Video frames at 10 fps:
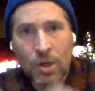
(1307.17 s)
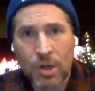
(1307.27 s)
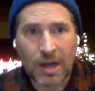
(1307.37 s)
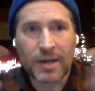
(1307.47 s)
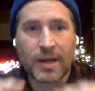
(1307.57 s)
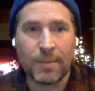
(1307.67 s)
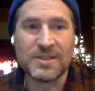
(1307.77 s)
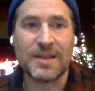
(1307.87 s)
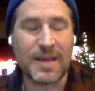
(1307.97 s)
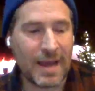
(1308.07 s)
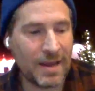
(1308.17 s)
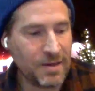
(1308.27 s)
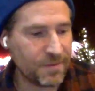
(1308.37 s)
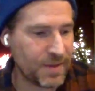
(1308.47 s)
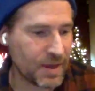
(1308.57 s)
Kind of coming to the end
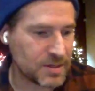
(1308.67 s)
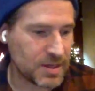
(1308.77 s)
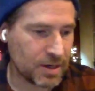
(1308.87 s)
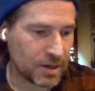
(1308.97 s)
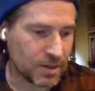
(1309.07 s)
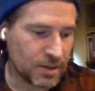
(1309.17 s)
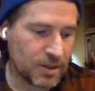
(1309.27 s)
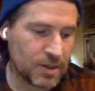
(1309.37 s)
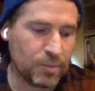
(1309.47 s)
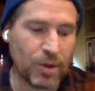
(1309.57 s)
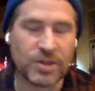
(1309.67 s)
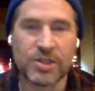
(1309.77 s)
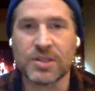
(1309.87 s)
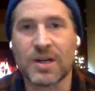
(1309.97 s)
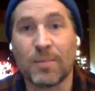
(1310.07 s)
of things here, but
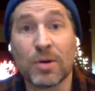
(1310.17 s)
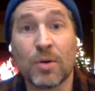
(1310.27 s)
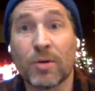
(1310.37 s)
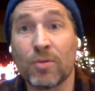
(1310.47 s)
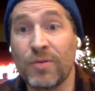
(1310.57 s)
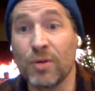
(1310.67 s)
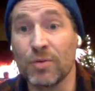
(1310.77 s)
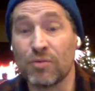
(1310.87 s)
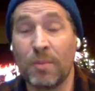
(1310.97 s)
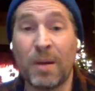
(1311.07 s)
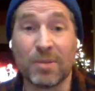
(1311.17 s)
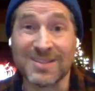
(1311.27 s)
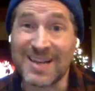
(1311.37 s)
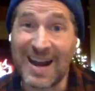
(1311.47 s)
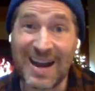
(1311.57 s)
just a couple of quick reviews. Remember,
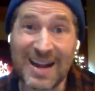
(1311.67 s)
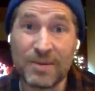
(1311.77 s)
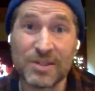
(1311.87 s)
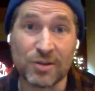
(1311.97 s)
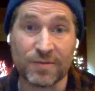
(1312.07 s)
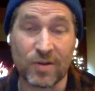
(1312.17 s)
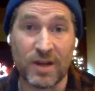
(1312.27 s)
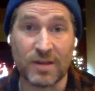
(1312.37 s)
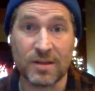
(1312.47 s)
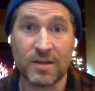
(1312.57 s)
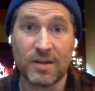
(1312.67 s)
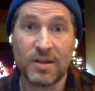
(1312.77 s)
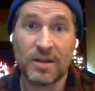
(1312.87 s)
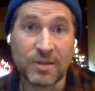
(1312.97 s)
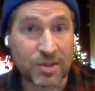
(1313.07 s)
time is your friend.
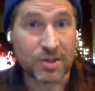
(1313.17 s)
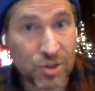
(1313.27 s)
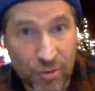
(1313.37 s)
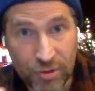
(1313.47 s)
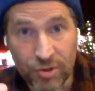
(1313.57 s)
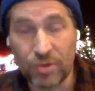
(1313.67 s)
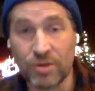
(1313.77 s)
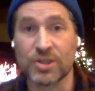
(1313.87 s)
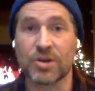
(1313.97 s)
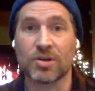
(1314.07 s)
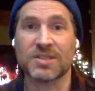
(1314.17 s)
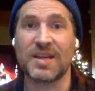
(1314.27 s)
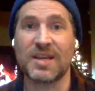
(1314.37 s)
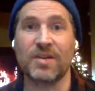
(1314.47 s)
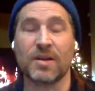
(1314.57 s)
The sooner you can start
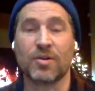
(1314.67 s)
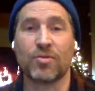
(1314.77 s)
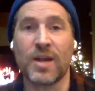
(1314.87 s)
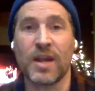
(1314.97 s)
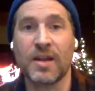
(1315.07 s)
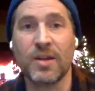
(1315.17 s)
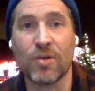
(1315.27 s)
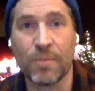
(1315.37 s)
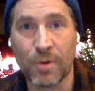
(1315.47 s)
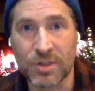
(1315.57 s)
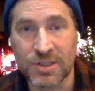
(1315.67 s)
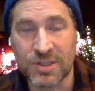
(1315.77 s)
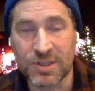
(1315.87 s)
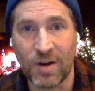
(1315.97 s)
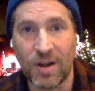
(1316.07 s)
saving, creating your
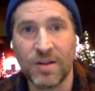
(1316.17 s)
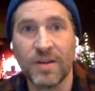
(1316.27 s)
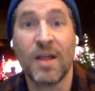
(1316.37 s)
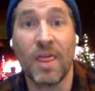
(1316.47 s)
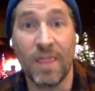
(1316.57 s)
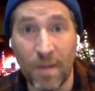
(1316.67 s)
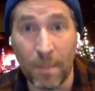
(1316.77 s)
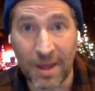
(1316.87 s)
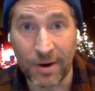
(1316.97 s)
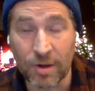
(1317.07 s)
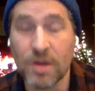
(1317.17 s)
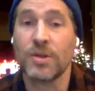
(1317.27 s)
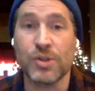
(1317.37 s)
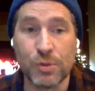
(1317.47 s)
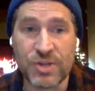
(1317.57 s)
emergency fund, the better.
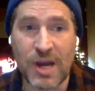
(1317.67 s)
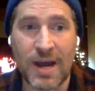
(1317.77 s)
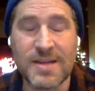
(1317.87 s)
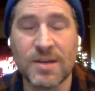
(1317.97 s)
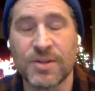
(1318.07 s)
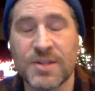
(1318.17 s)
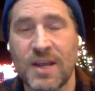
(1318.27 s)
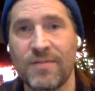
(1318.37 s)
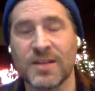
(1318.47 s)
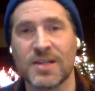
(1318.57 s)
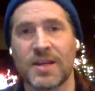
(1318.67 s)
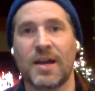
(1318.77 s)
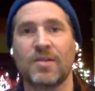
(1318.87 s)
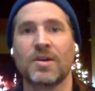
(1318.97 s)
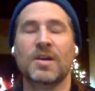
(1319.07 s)
Use a high yield savings account.